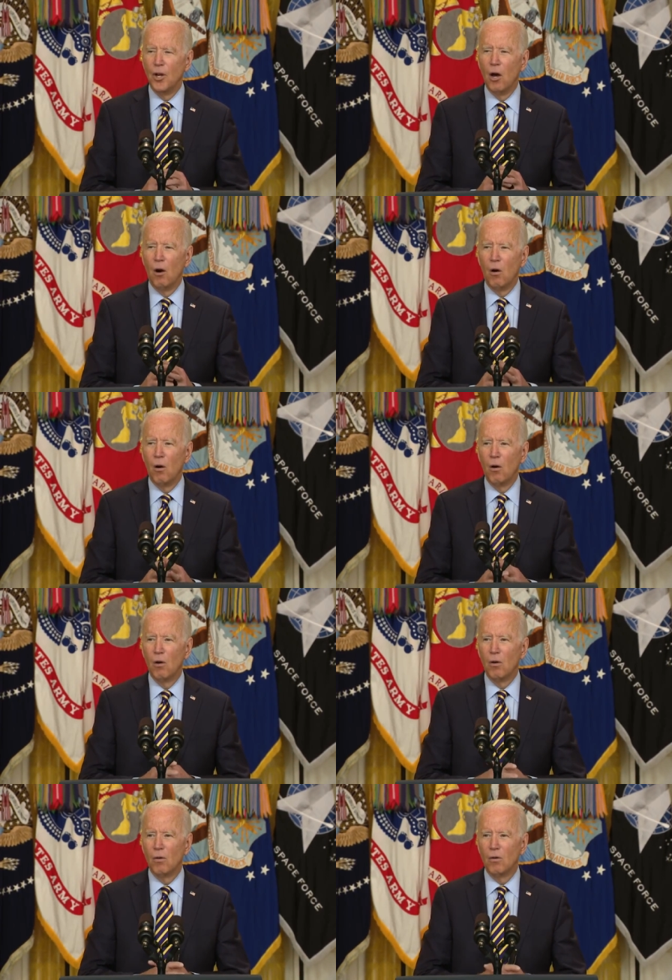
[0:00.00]
No,
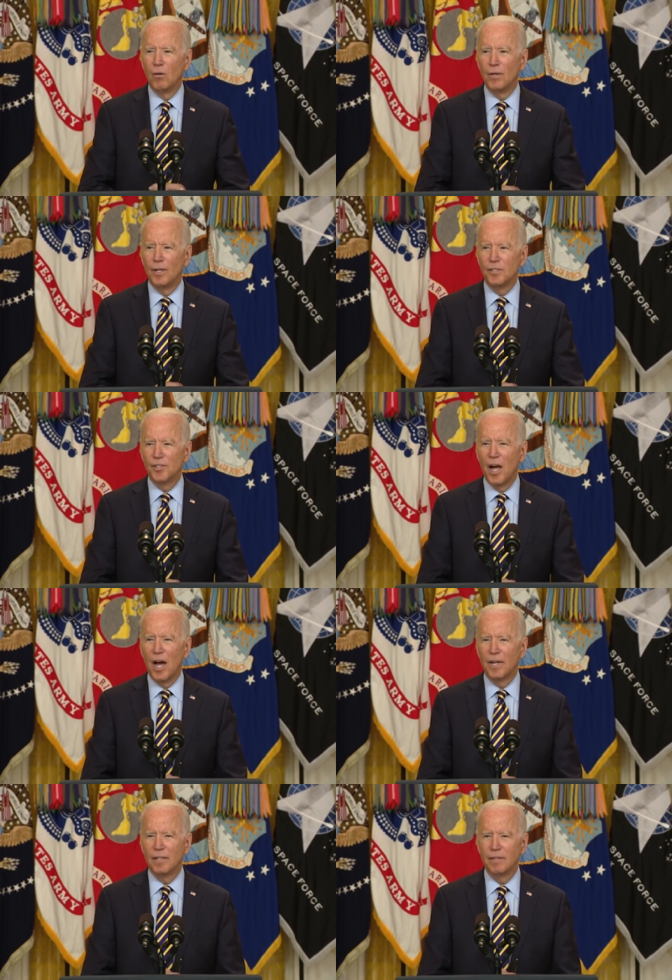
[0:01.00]
it is
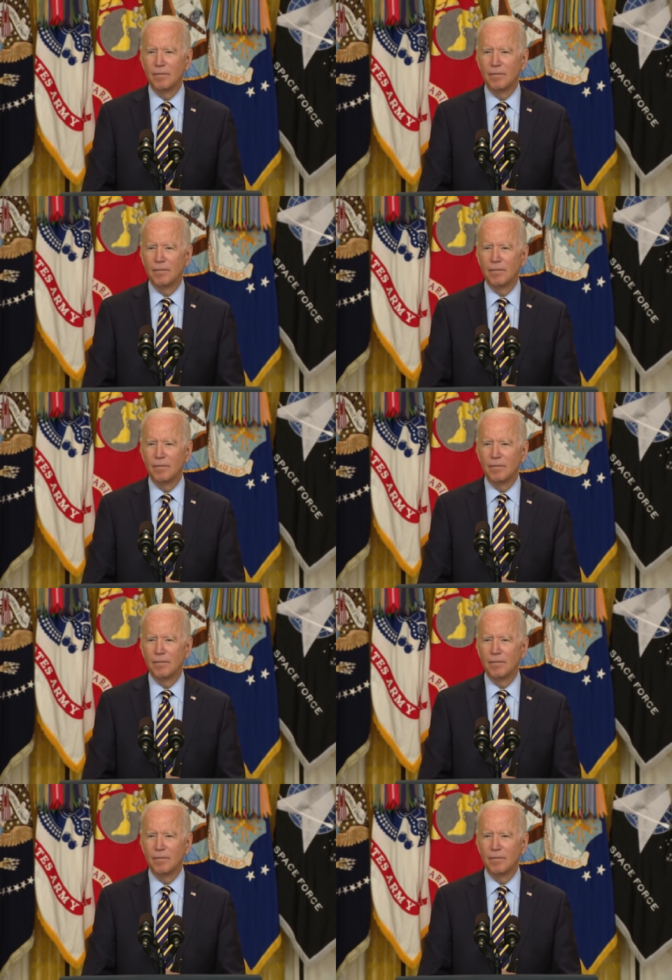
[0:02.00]
not.